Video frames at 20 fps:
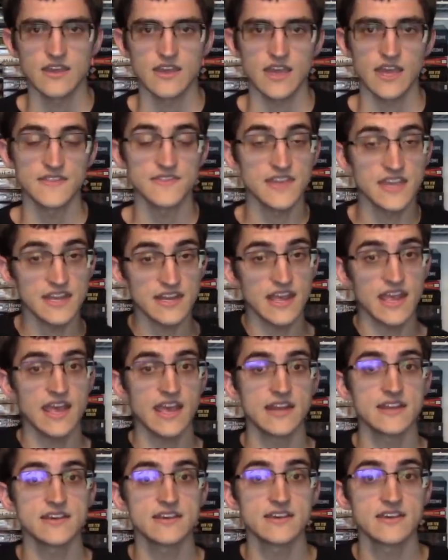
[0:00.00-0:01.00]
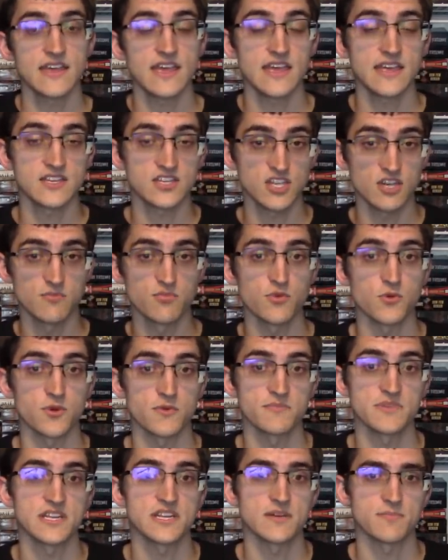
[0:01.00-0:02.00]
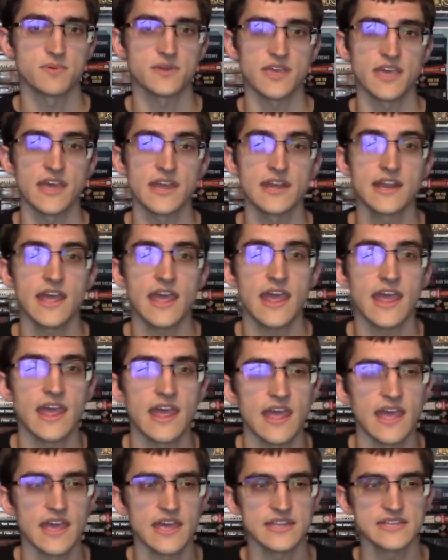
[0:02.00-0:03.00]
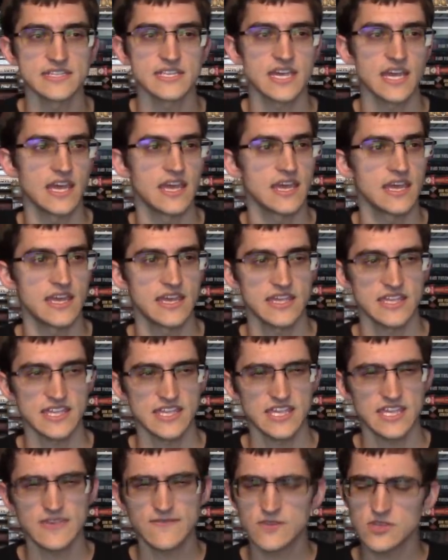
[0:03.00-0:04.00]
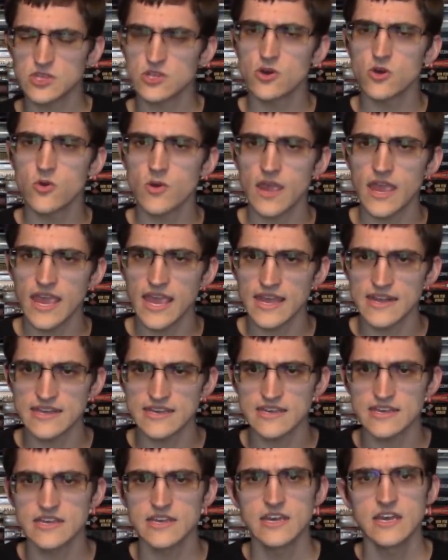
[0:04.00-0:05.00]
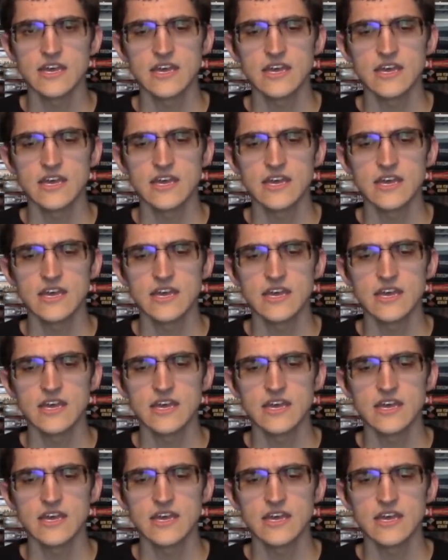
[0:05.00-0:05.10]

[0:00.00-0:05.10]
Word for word: And then Anna and Gabor meet up again, and even though Anna